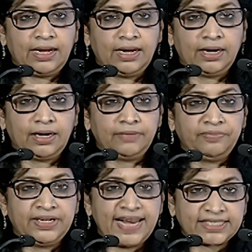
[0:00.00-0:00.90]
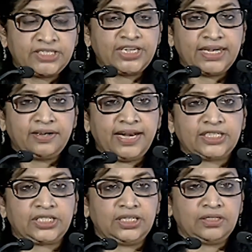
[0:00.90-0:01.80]
the next
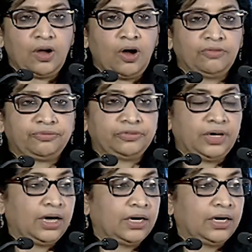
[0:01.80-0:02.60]
generation of